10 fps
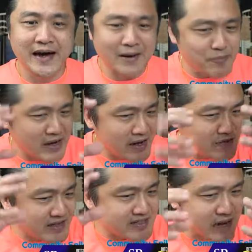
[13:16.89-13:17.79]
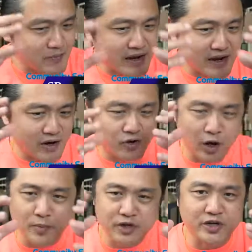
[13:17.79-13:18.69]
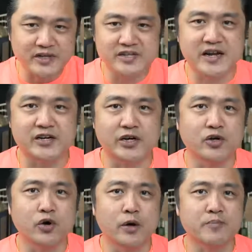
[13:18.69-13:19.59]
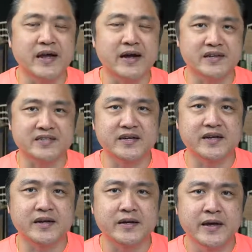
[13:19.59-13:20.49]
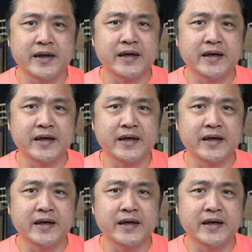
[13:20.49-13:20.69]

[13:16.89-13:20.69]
I believe there's some kind of commercial discussion go on behind the scene